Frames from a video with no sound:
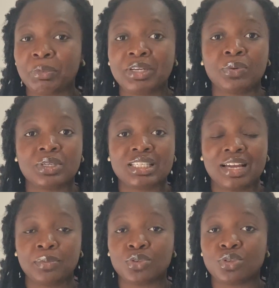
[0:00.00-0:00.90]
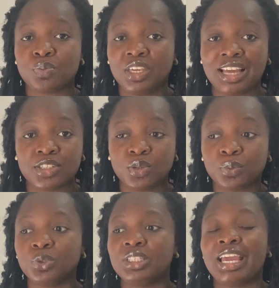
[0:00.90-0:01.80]
When it was time to speak at
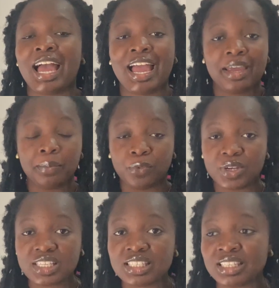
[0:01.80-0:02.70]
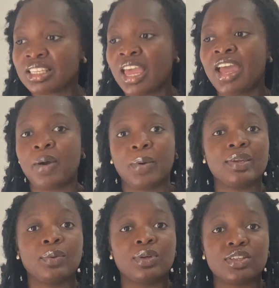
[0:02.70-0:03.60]
Open Day, I embraced this.
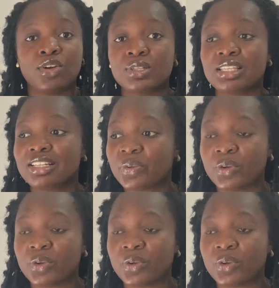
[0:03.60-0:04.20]
When it was content